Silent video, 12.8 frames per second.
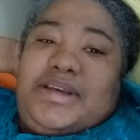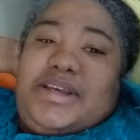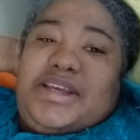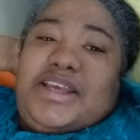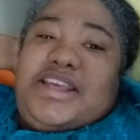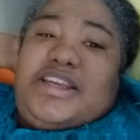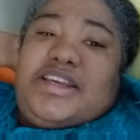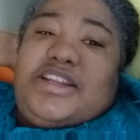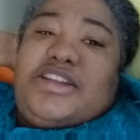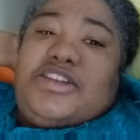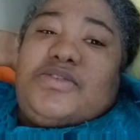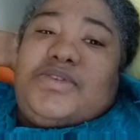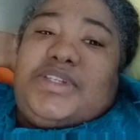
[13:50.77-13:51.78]
He could
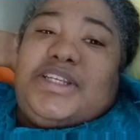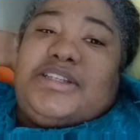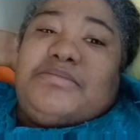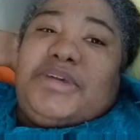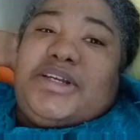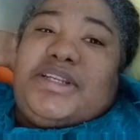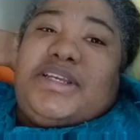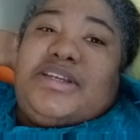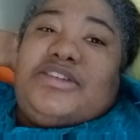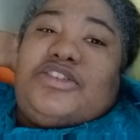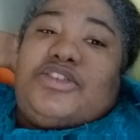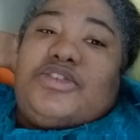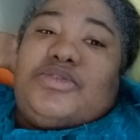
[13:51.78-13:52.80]
use his
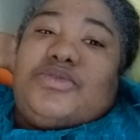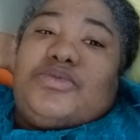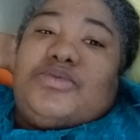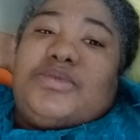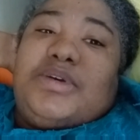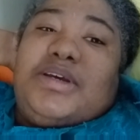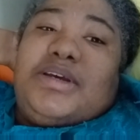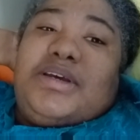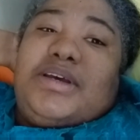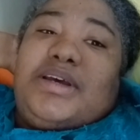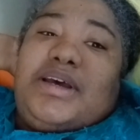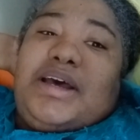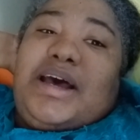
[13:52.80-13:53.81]
money to
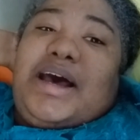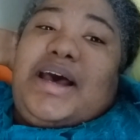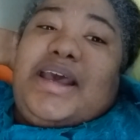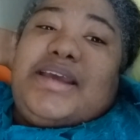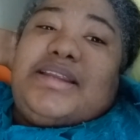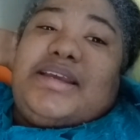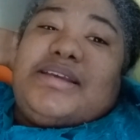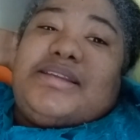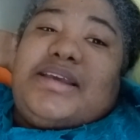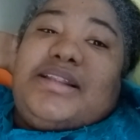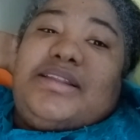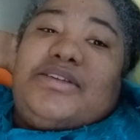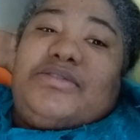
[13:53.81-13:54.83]
hide in
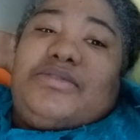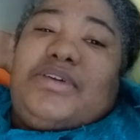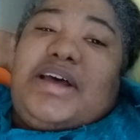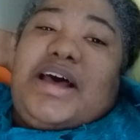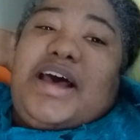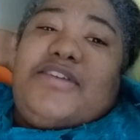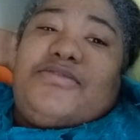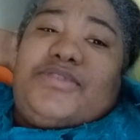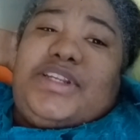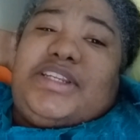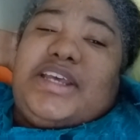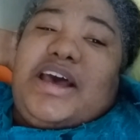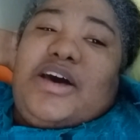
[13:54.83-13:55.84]
a literal
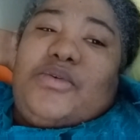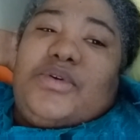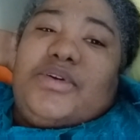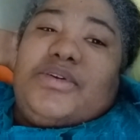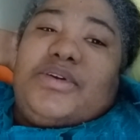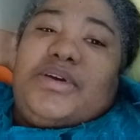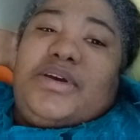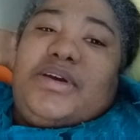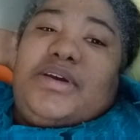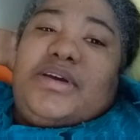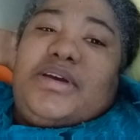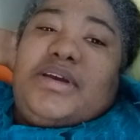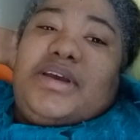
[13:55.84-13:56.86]
ivory tower
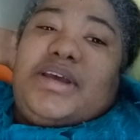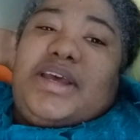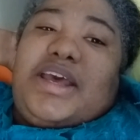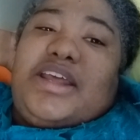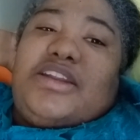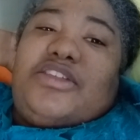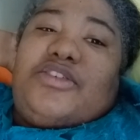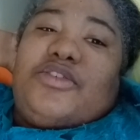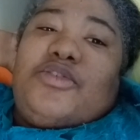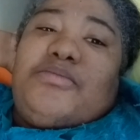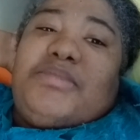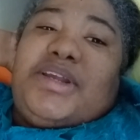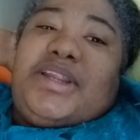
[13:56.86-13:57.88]
and
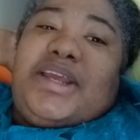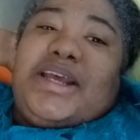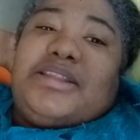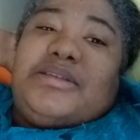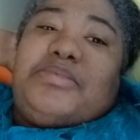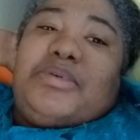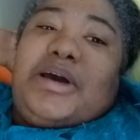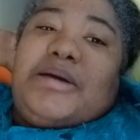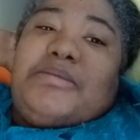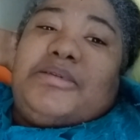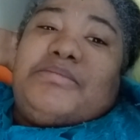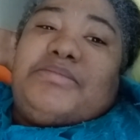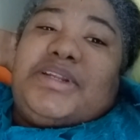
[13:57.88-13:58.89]
throw money at the
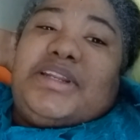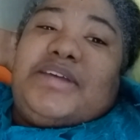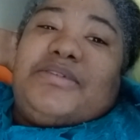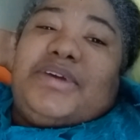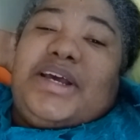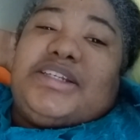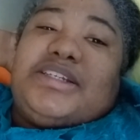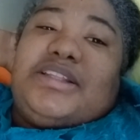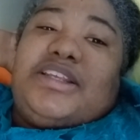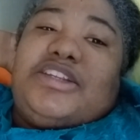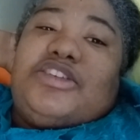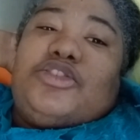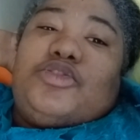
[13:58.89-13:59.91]
problem, but never
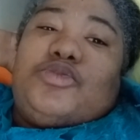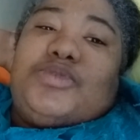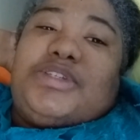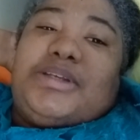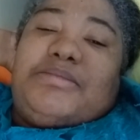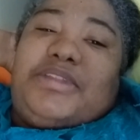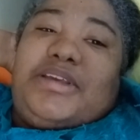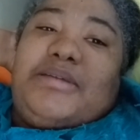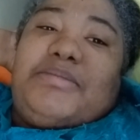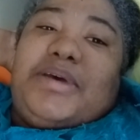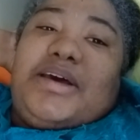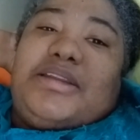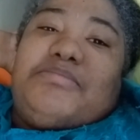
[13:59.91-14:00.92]
actually do something
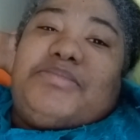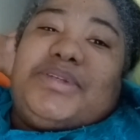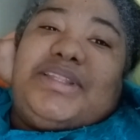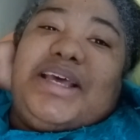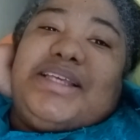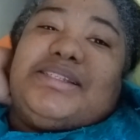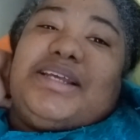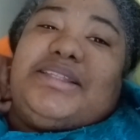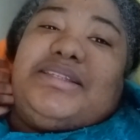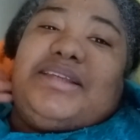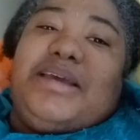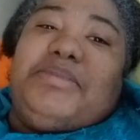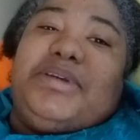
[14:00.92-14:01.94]
about it. But that's not the
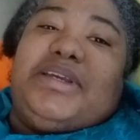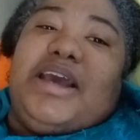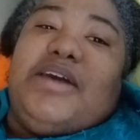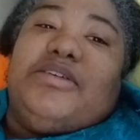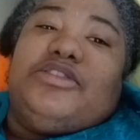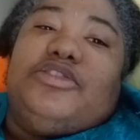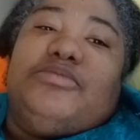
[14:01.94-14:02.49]
type of character